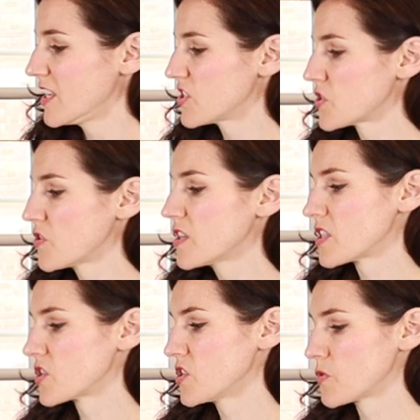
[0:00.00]
it just
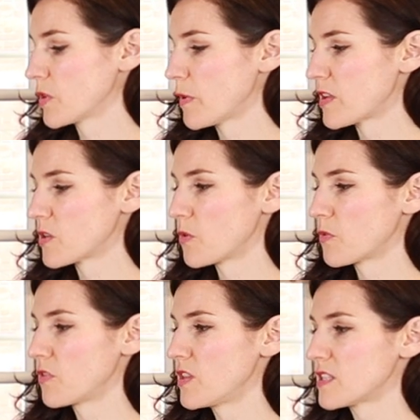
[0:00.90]
transitions really well.
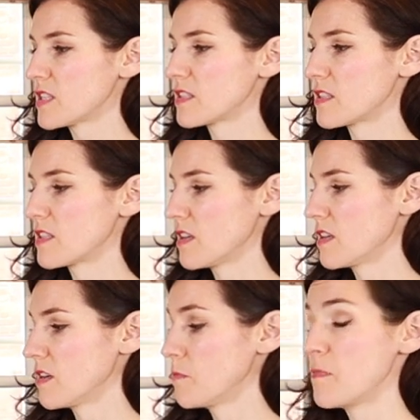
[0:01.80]
So this is
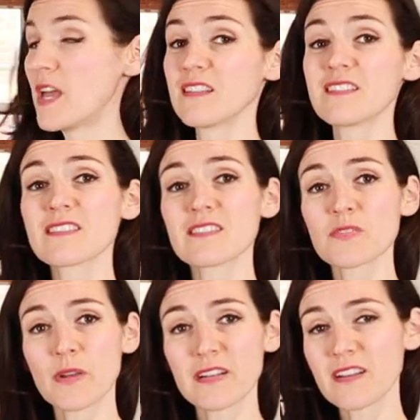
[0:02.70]
the men's
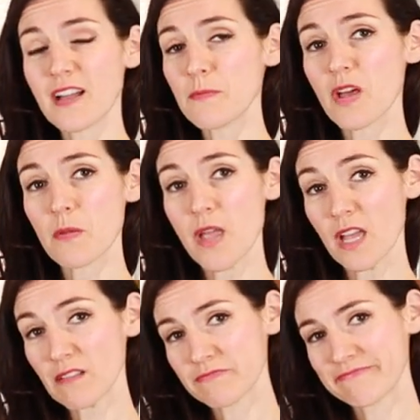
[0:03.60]
sweater. I'm not a
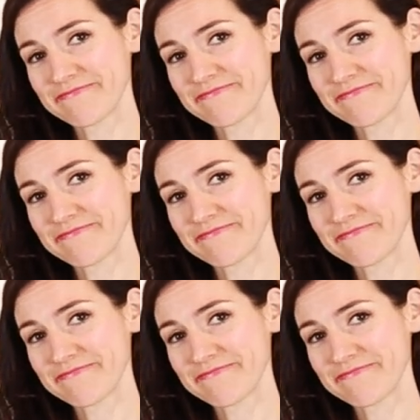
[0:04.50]
man.